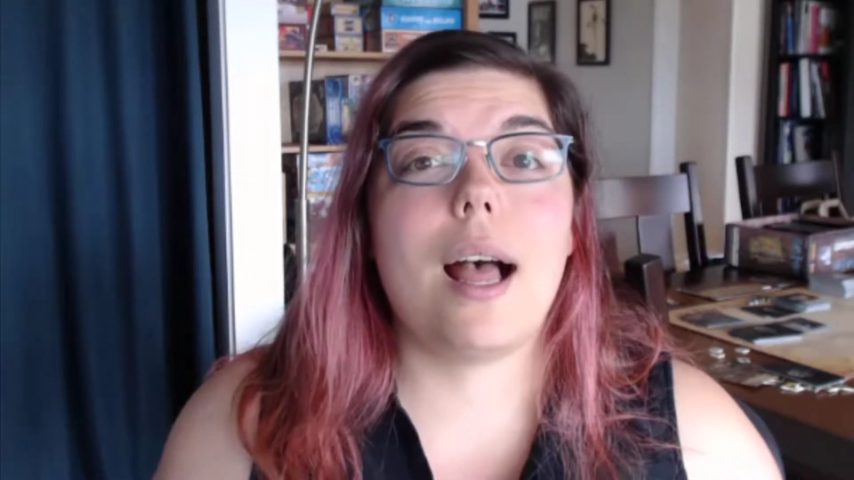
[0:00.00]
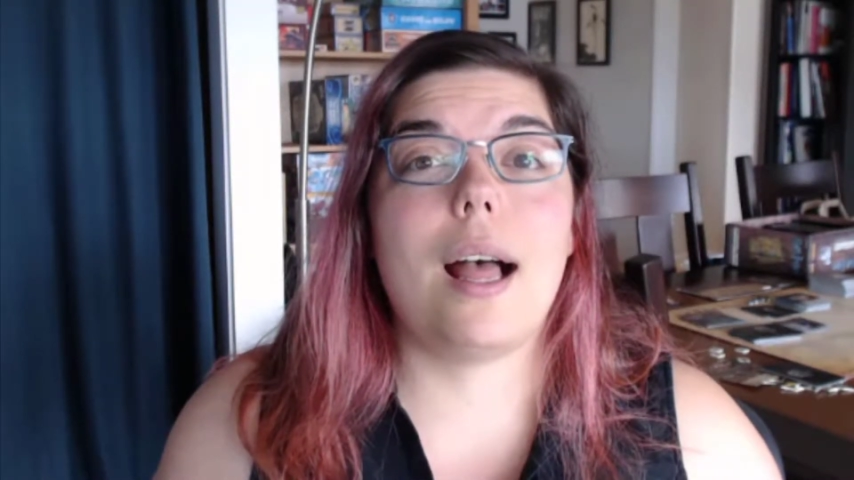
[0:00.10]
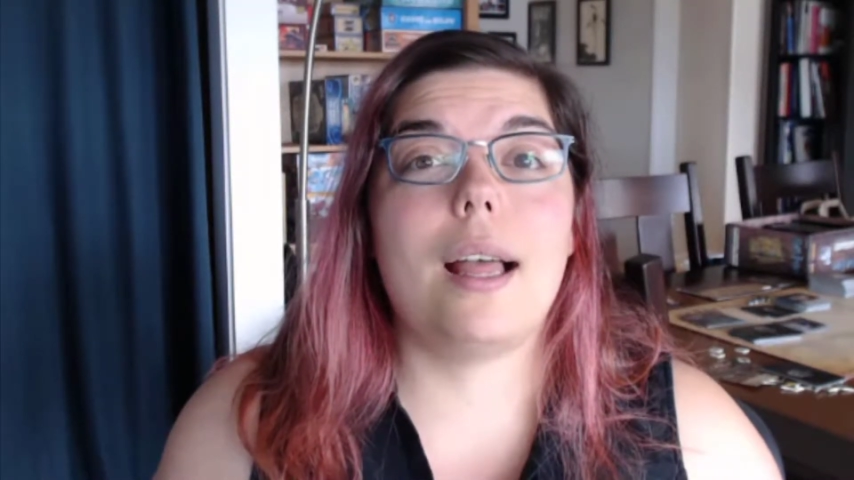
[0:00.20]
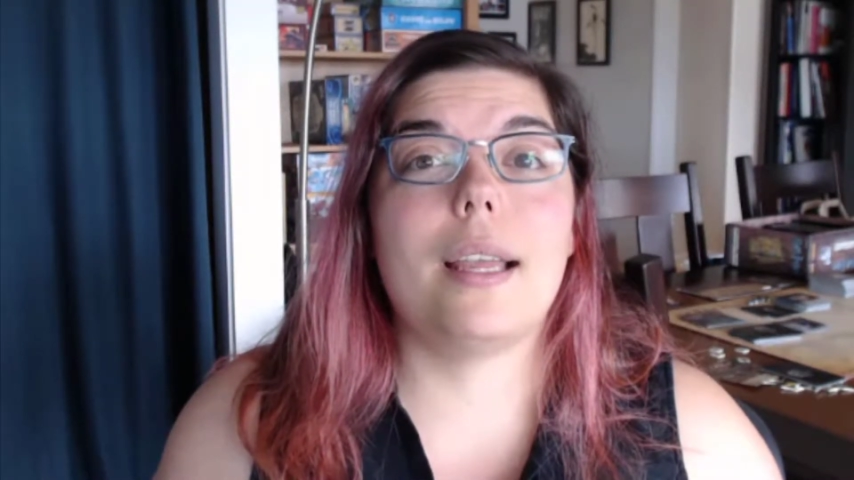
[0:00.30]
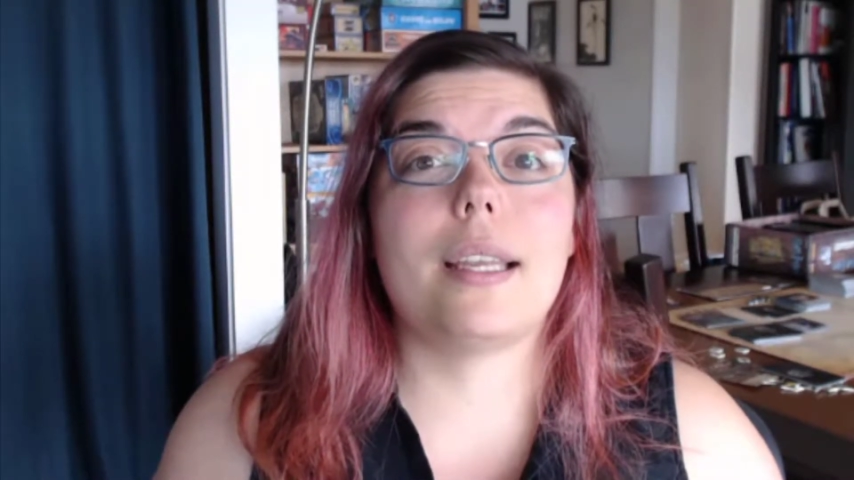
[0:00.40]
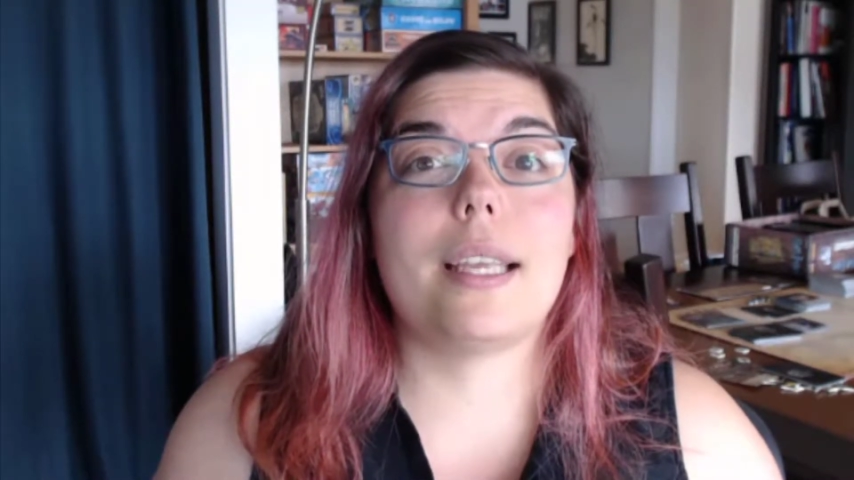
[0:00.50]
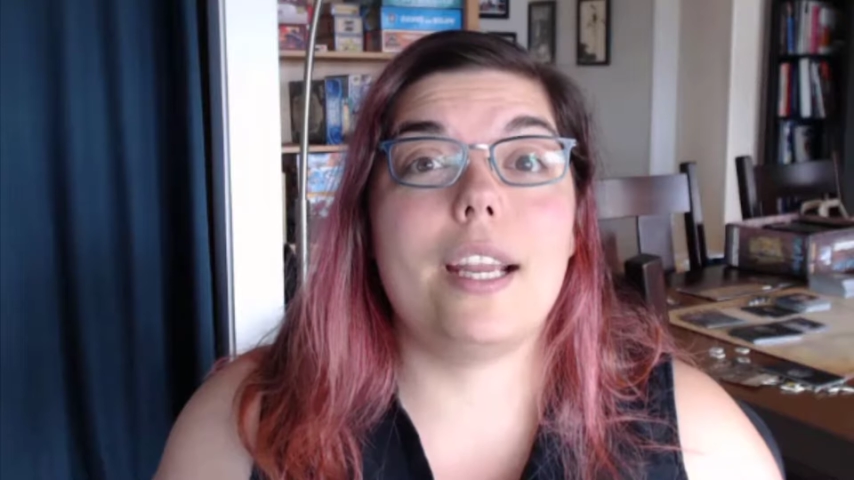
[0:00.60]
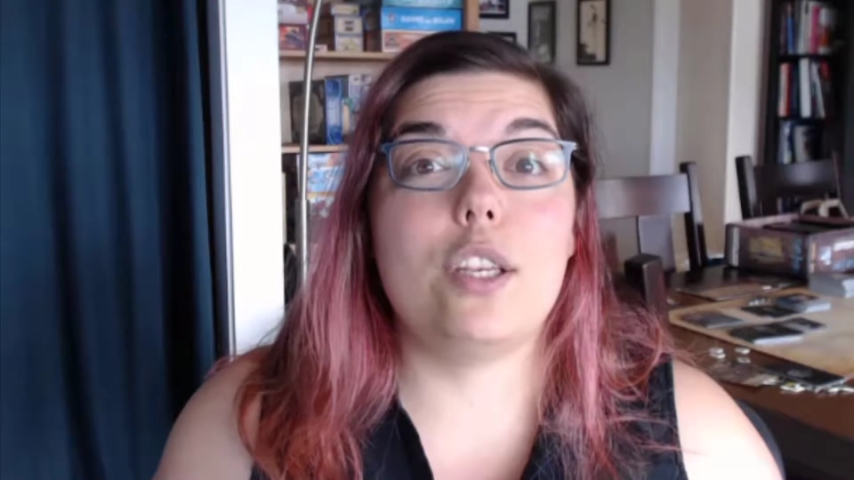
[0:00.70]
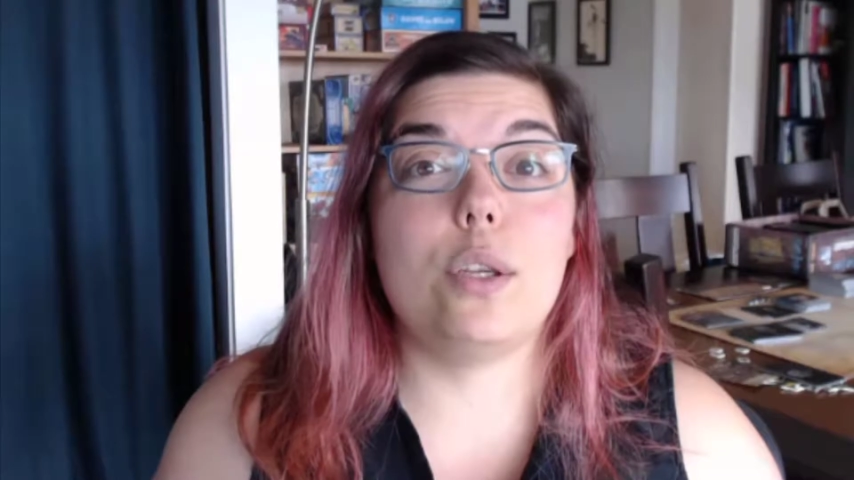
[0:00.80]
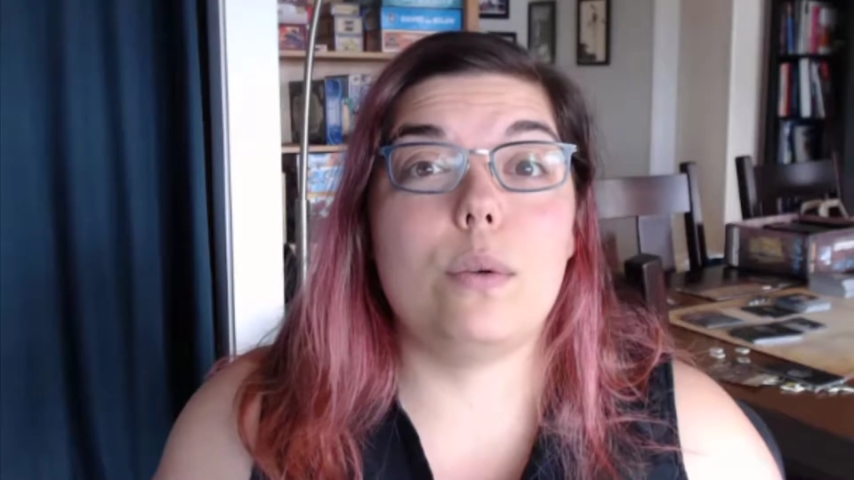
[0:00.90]
uh,
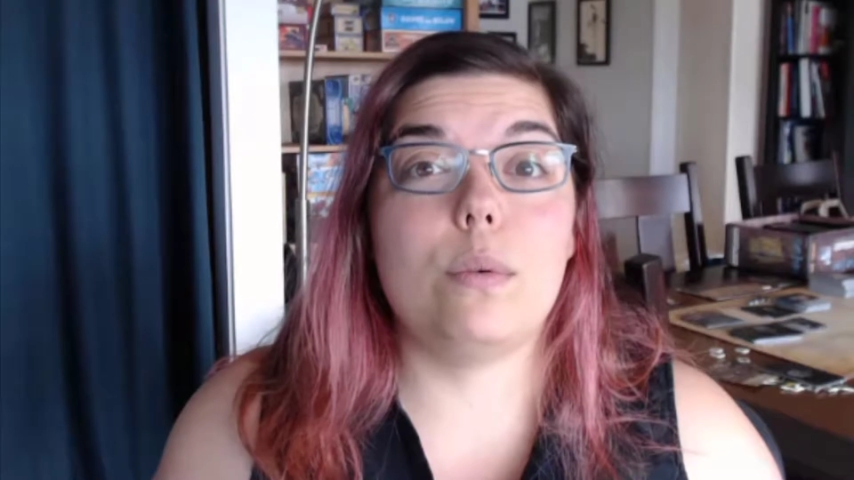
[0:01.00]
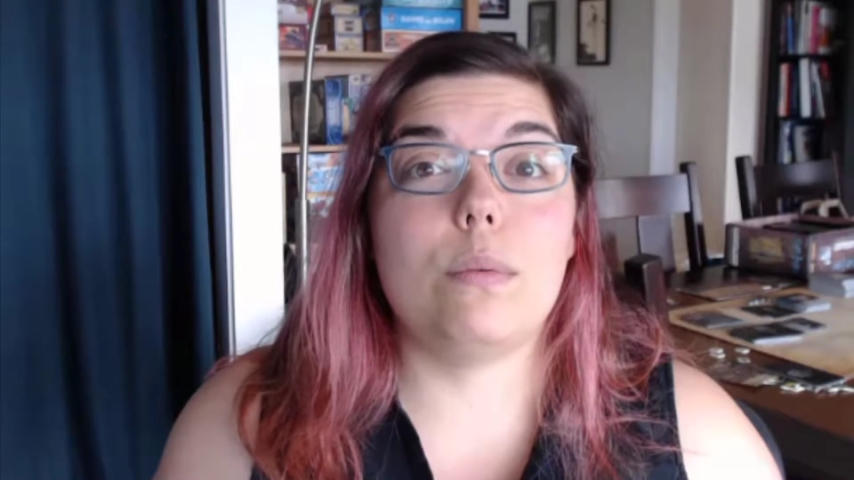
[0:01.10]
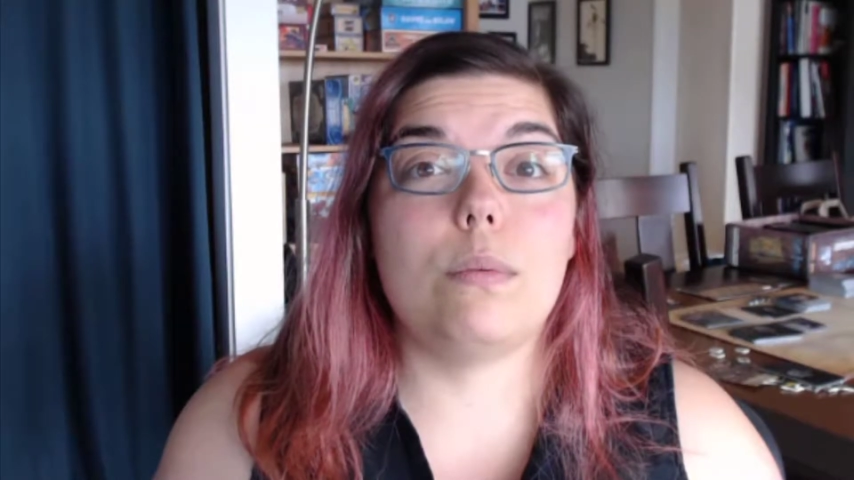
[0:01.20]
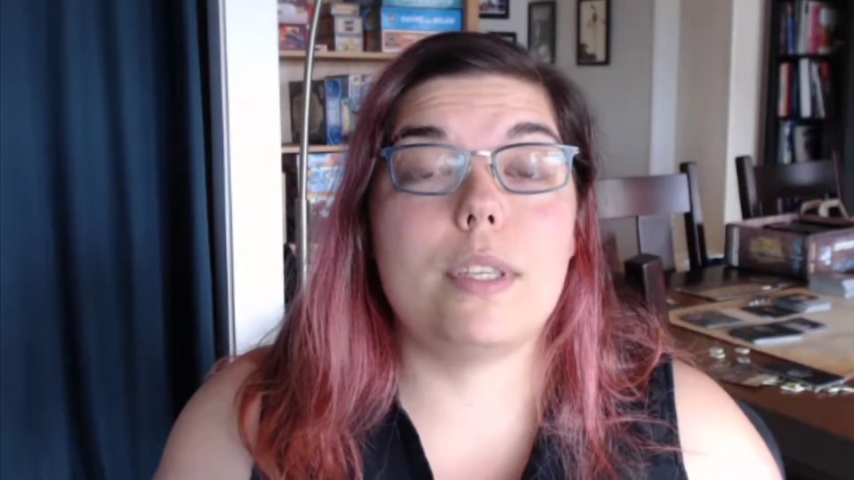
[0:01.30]
can you,